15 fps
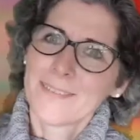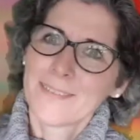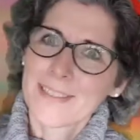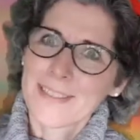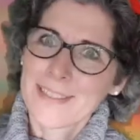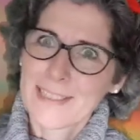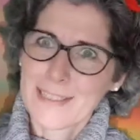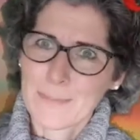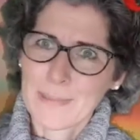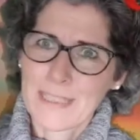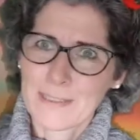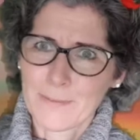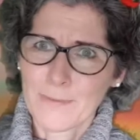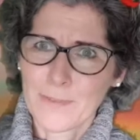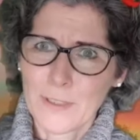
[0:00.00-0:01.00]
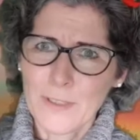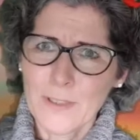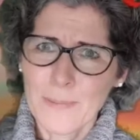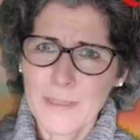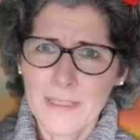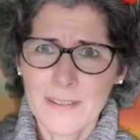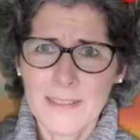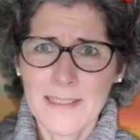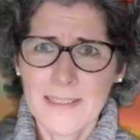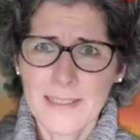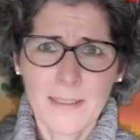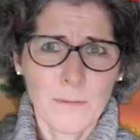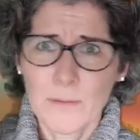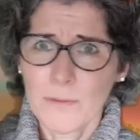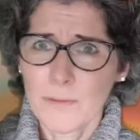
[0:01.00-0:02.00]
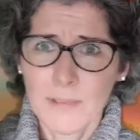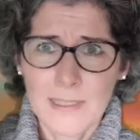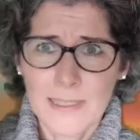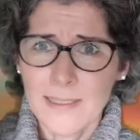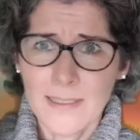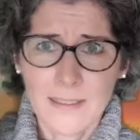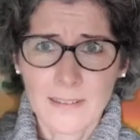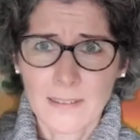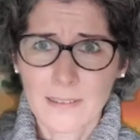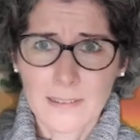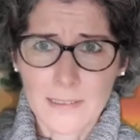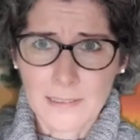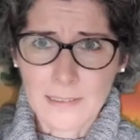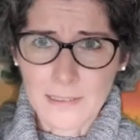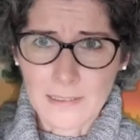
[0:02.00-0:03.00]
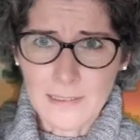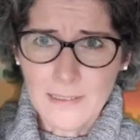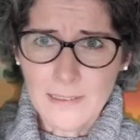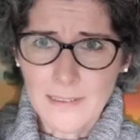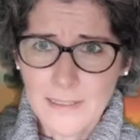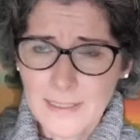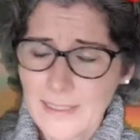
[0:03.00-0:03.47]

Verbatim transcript: Rusty's a bit confused because he said we've already done ool.